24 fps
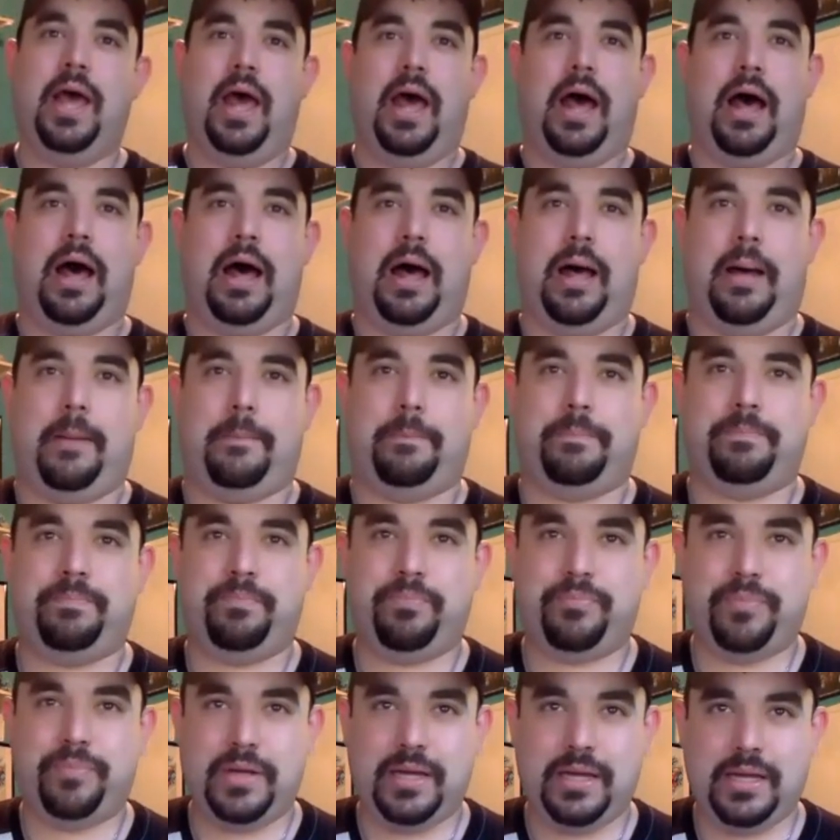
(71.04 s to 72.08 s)

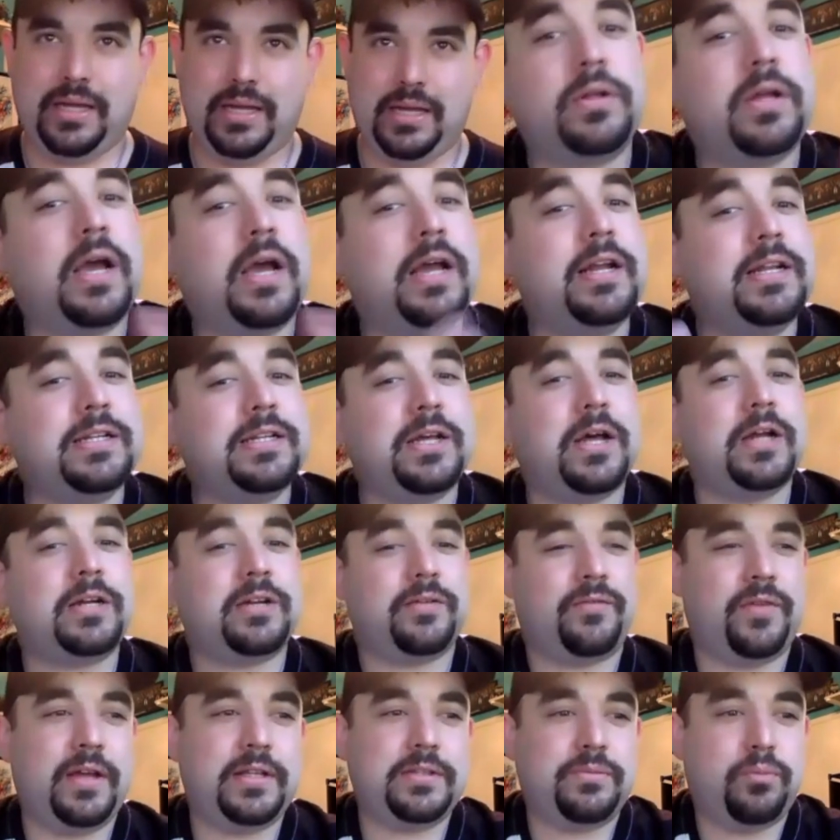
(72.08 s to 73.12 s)
But kind of talk
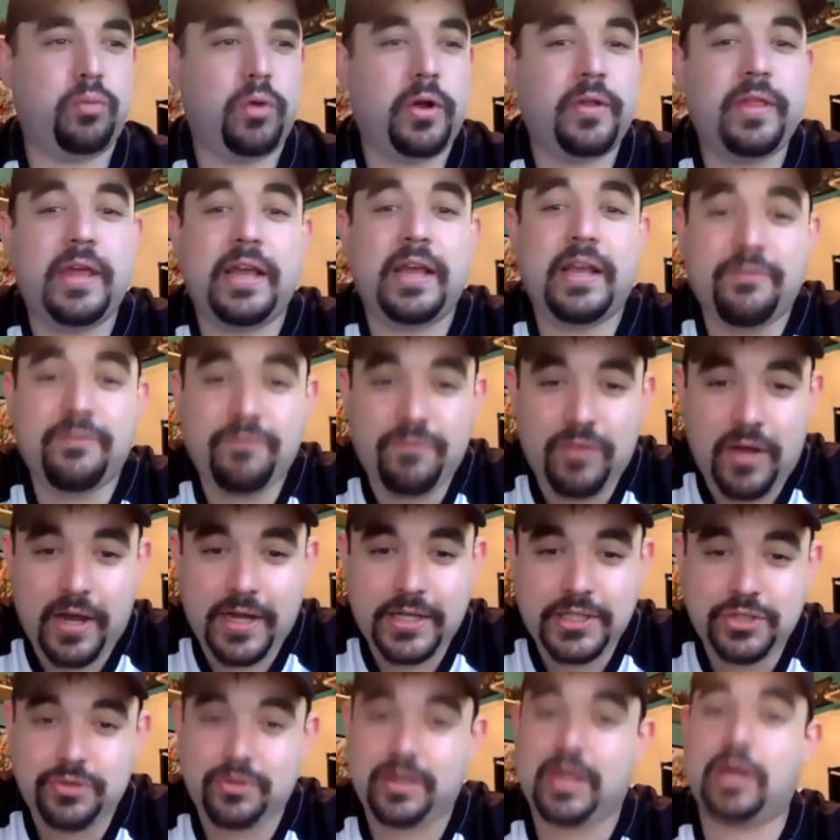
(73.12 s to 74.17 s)
to fans where they can
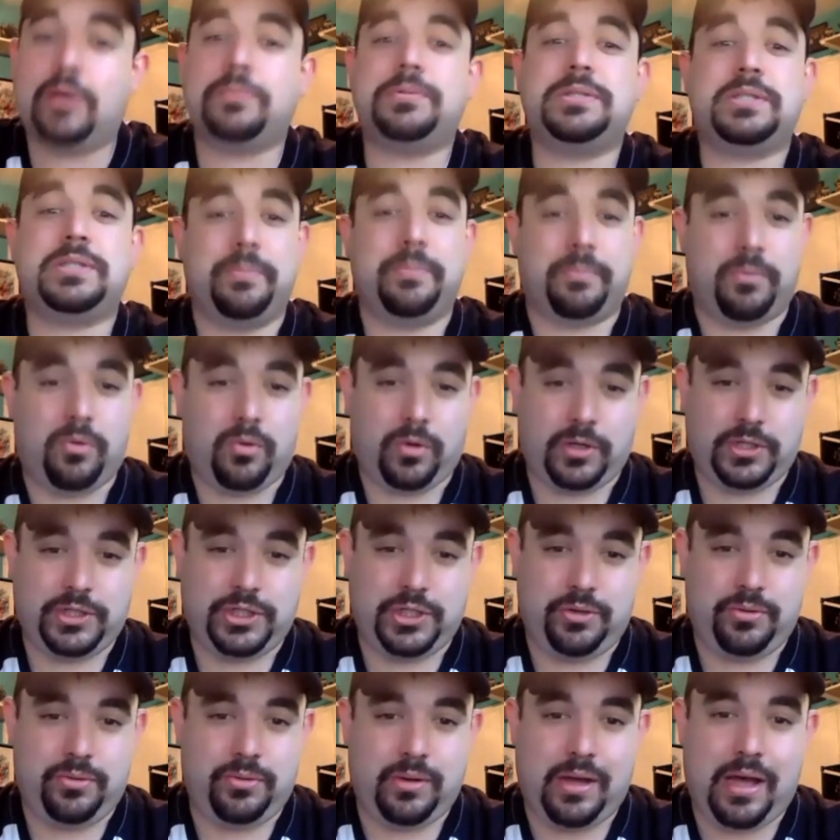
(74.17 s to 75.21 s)
find you and help support
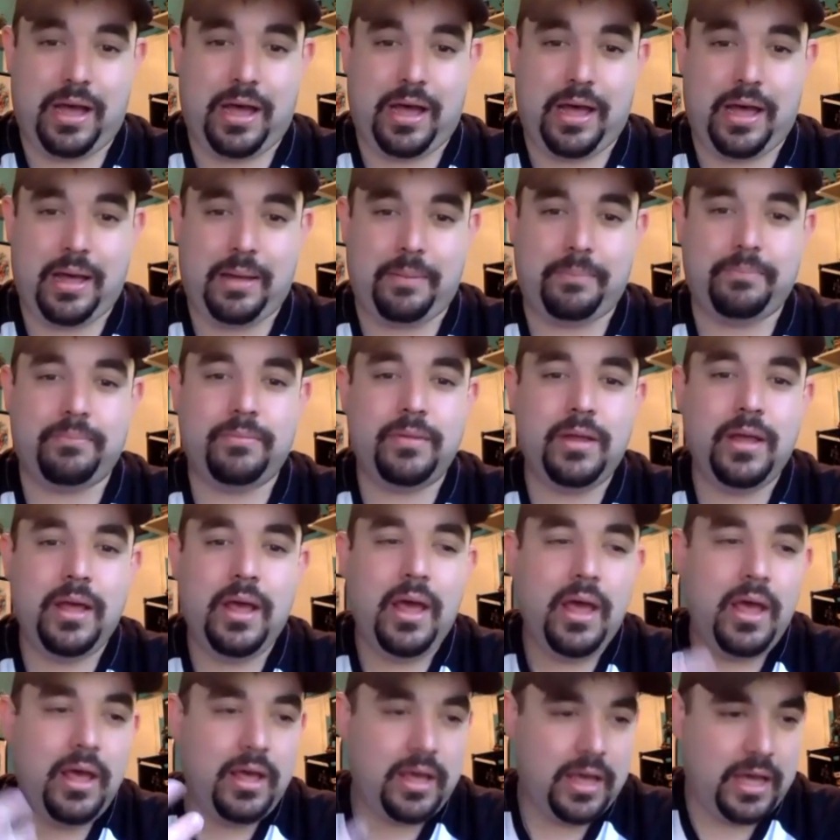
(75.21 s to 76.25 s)
you.
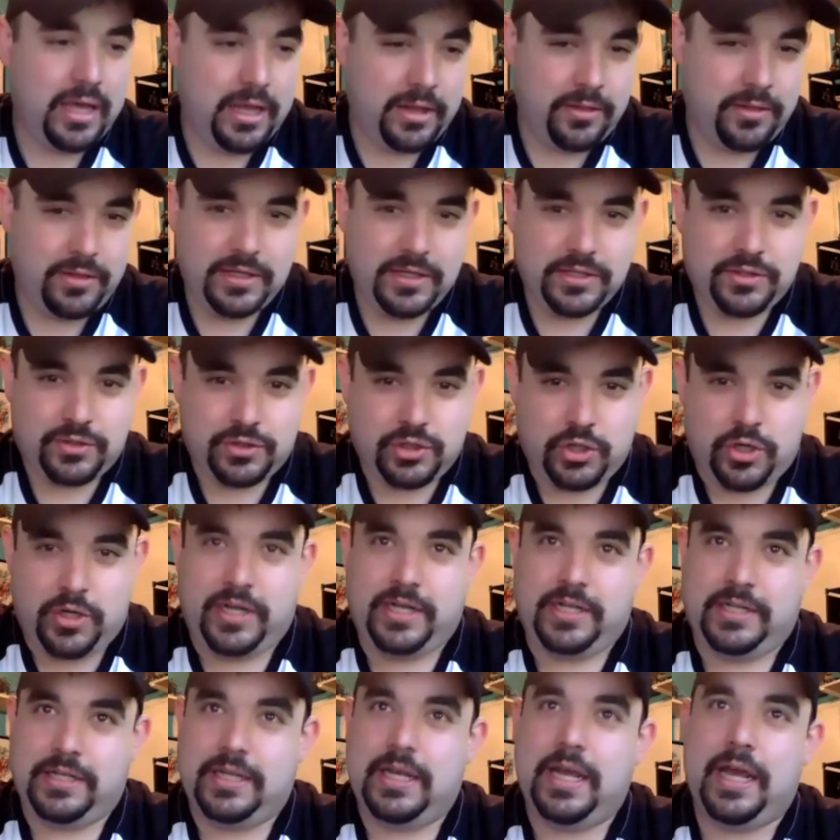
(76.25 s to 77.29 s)
And this
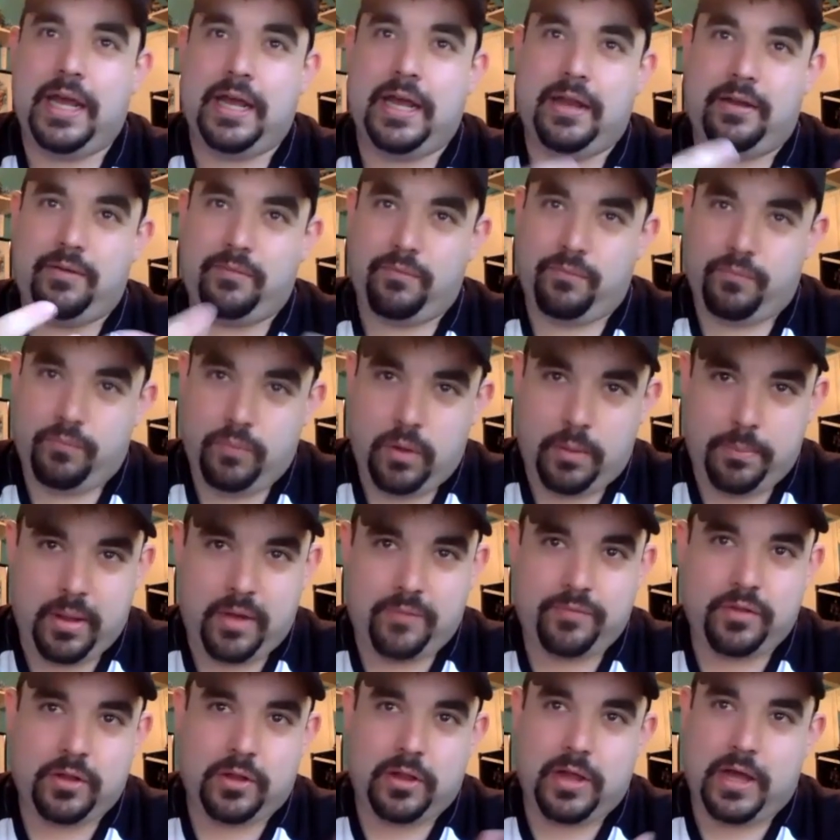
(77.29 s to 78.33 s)
journey and
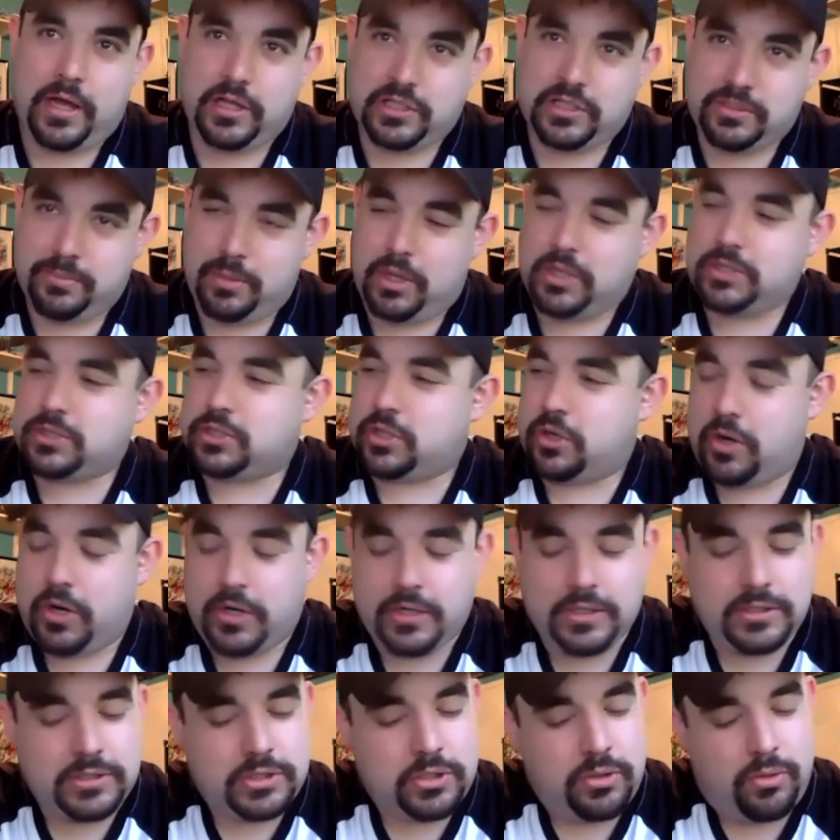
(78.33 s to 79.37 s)
Above the Clouds, Monster
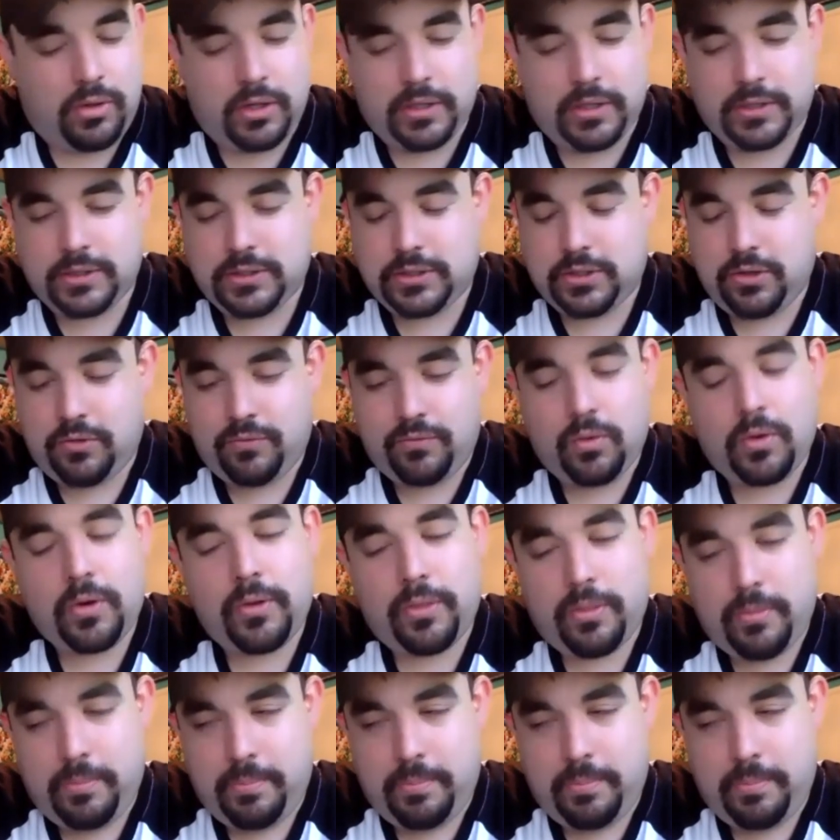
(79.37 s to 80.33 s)
Heart, and so on and so forth.